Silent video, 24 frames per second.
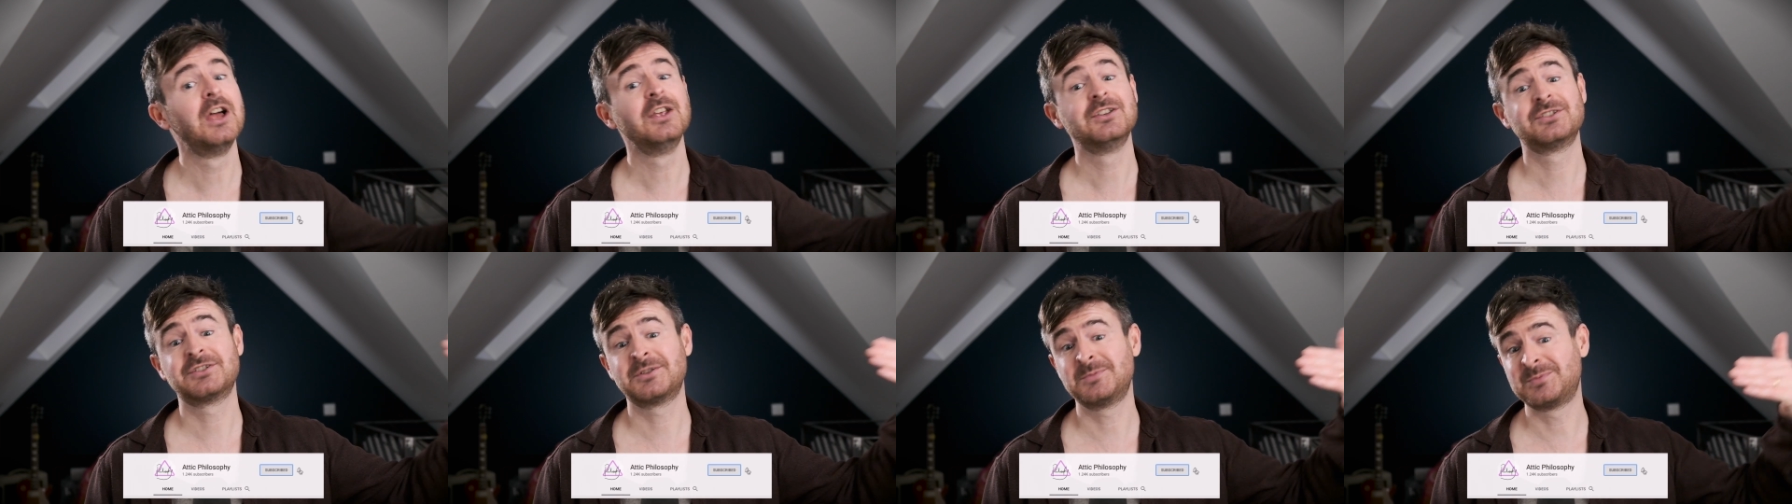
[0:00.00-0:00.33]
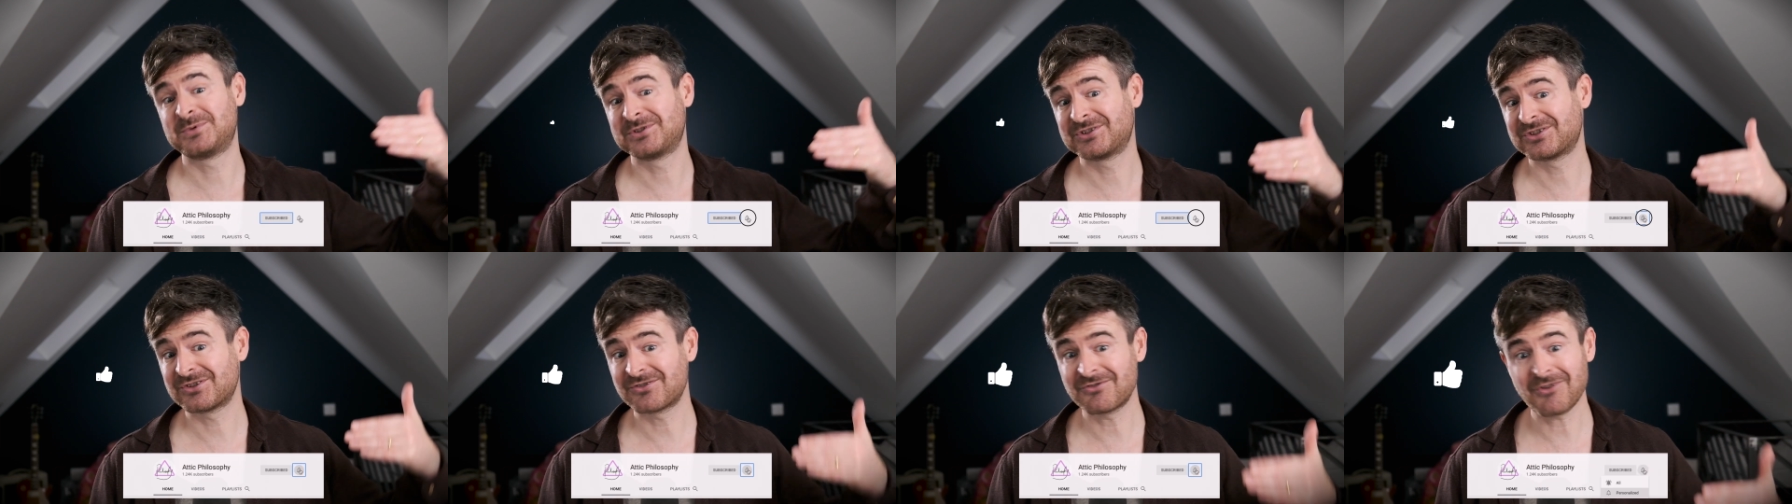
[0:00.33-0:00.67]

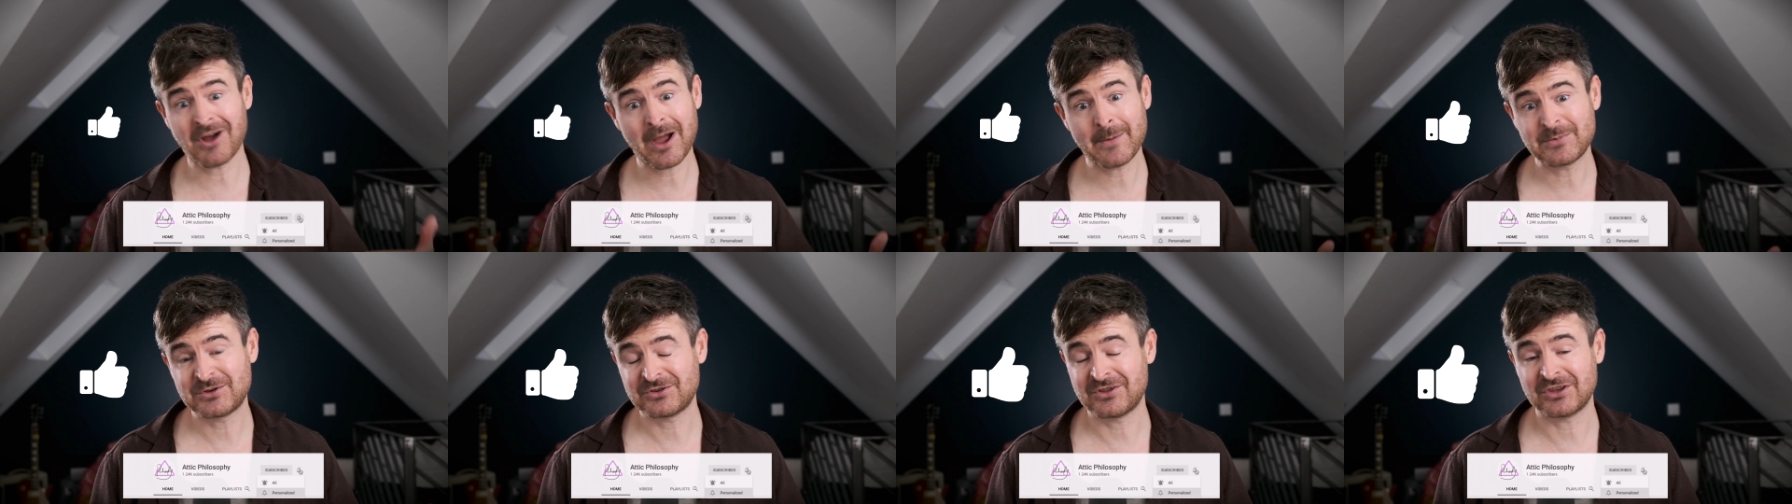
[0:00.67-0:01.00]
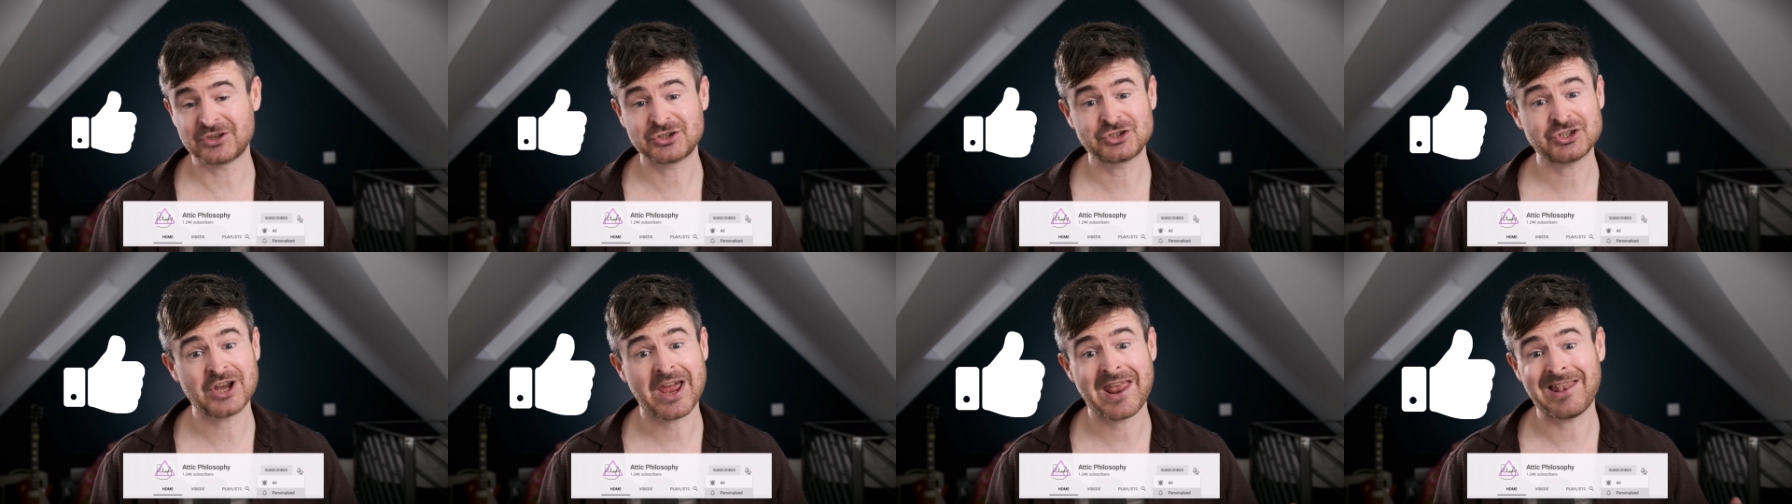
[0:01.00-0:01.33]
subscribe to the
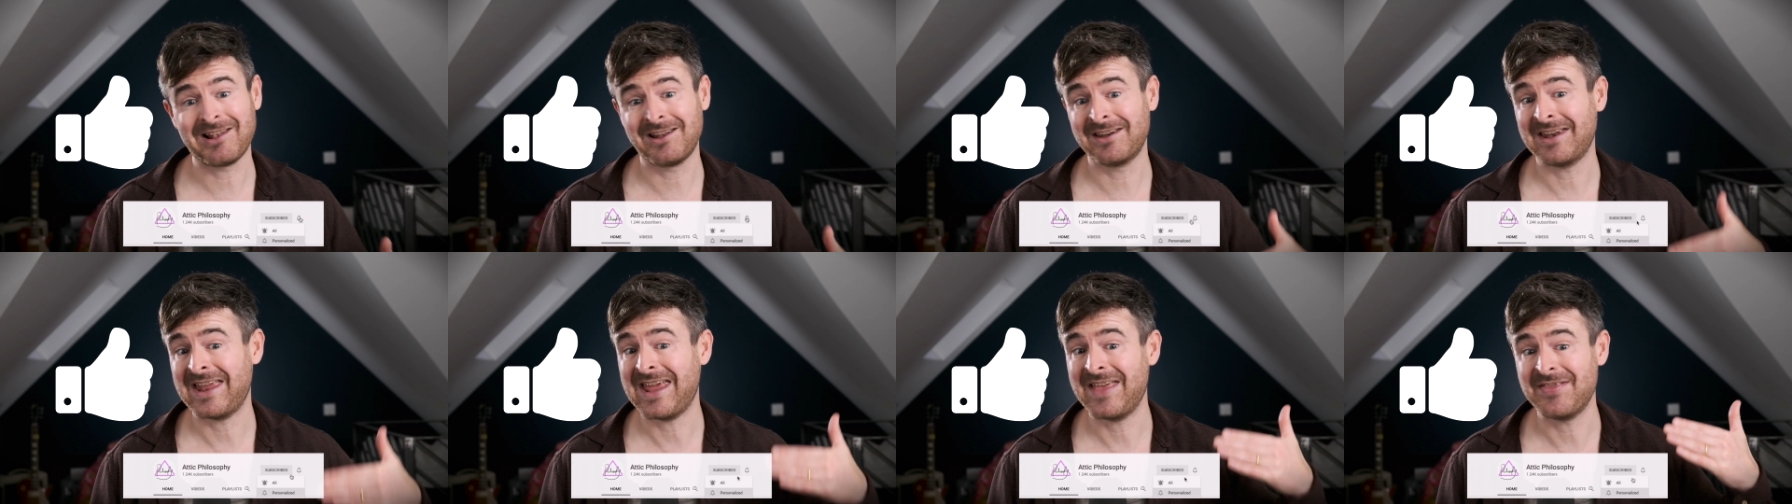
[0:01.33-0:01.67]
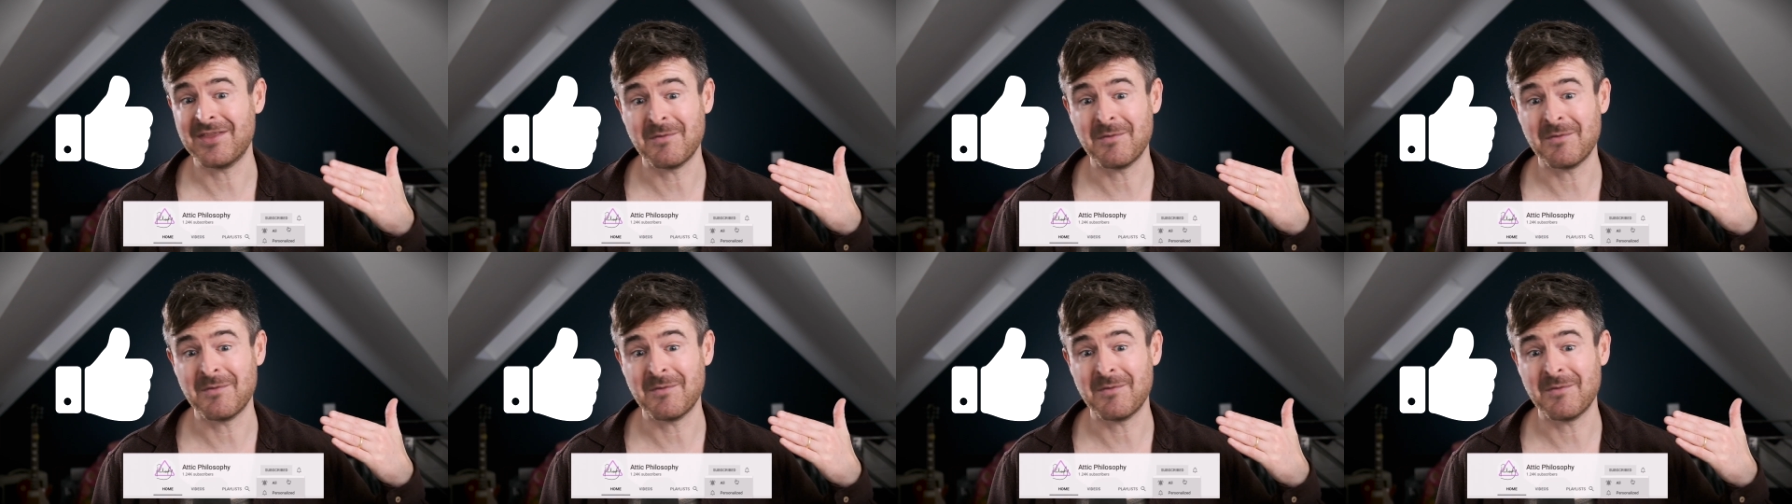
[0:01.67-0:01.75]
channel and hit the